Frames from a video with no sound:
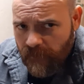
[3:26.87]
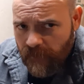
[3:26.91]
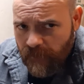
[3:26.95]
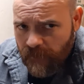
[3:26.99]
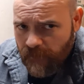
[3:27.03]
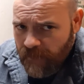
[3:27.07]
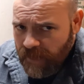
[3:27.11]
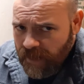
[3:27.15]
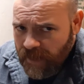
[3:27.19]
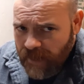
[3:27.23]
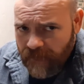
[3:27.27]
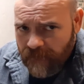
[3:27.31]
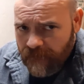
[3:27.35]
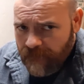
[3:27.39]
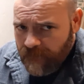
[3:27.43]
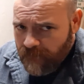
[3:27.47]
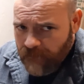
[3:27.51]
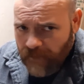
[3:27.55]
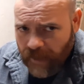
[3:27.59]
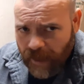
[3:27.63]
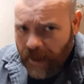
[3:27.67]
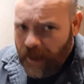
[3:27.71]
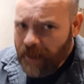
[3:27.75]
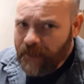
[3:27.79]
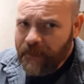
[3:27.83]

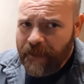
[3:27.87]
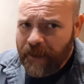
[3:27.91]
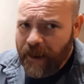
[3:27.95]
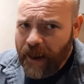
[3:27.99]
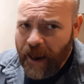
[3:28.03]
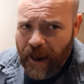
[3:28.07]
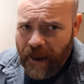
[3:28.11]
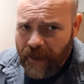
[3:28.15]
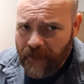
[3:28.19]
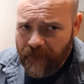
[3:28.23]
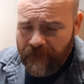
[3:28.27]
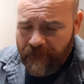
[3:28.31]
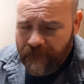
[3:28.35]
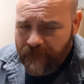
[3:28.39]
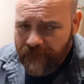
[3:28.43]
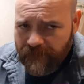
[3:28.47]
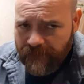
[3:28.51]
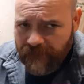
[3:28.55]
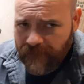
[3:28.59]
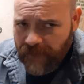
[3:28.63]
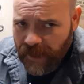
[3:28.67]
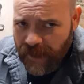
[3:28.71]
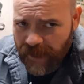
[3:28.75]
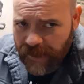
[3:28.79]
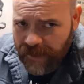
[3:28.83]
Right out the
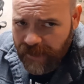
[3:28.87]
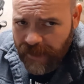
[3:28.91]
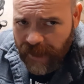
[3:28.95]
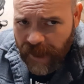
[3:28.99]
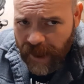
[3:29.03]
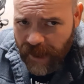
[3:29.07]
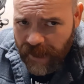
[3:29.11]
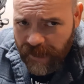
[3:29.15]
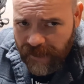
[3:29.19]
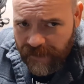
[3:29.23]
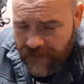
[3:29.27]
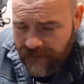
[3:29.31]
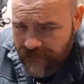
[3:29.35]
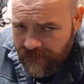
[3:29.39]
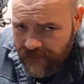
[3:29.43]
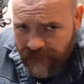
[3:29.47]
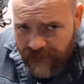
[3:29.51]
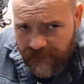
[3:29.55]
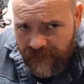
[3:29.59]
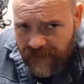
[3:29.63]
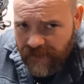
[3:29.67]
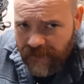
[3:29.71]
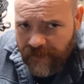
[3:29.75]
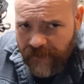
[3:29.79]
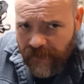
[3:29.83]
gate.
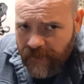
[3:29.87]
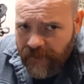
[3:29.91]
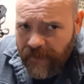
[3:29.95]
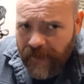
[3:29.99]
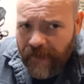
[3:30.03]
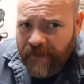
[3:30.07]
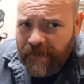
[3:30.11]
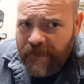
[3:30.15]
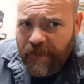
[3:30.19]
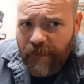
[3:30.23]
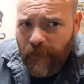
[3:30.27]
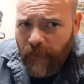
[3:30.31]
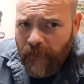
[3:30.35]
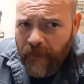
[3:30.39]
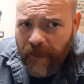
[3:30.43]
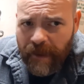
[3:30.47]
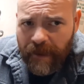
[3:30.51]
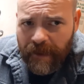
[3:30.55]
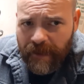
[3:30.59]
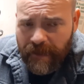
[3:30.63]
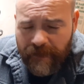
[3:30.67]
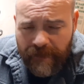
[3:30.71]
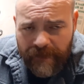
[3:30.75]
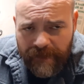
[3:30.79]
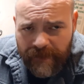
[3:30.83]
It's
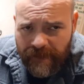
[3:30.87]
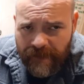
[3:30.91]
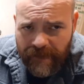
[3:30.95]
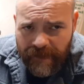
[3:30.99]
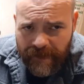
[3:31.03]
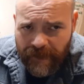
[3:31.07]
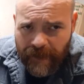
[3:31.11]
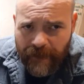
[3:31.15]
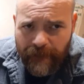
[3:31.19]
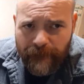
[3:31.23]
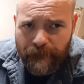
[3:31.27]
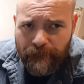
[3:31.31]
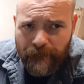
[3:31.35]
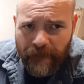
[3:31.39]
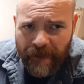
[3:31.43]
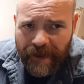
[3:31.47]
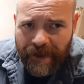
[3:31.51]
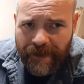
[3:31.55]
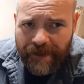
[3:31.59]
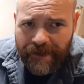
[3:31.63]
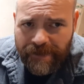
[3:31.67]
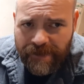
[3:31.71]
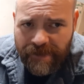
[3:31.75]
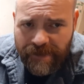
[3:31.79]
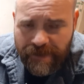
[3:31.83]
2020, young
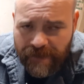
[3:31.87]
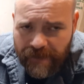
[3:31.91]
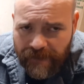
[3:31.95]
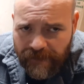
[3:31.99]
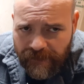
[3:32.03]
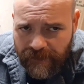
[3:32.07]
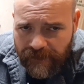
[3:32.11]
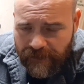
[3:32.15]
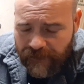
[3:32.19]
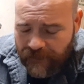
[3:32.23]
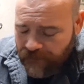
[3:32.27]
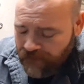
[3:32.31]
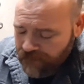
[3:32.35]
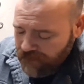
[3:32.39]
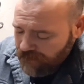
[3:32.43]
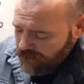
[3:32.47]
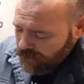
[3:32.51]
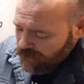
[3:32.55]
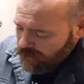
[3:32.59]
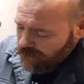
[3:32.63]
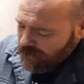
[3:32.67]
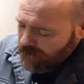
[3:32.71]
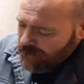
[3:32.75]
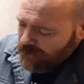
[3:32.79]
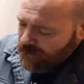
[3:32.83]
bucks.
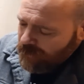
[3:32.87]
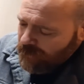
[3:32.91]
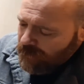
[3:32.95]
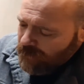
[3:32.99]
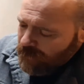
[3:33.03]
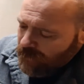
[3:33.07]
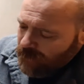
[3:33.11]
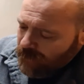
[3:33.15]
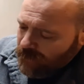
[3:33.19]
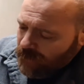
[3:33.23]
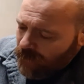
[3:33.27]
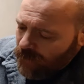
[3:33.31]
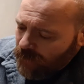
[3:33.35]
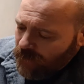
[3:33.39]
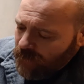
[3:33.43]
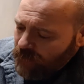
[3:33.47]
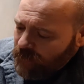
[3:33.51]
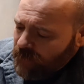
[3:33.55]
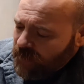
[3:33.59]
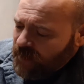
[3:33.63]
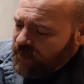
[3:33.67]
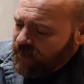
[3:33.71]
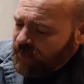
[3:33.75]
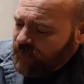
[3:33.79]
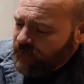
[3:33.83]
The only
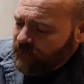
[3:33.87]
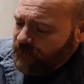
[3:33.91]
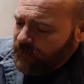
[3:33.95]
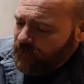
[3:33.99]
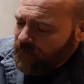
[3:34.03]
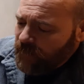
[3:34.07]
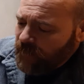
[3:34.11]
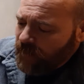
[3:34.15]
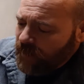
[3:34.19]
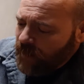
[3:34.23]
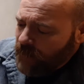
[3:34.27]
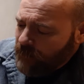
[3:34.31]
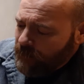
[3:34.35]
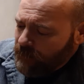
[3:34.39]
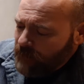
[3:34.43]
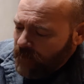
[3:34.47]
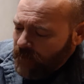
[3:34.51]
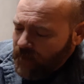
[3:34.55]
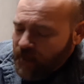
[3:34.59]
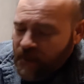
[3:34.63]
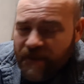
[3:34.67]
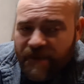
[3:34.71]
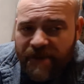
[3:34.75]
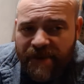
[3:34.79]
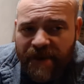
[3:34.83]
reason for you to get
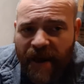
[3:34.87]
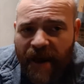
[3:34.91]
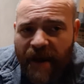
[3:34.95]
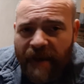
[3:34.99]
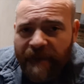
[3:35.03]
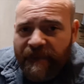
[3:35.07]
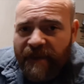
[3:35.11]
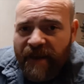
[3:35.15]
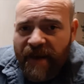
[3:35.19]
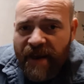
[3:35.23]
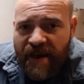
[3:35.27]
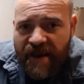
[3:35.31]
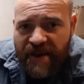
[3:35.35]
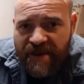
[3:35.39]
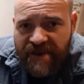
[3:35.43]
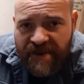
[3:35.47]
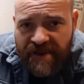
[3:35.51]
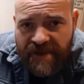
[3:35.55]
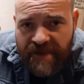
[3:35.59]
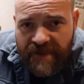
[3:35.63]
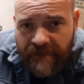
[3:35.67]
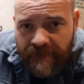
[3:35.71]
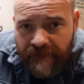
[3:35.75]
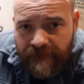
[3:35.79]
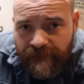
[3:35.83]
married is to have kids.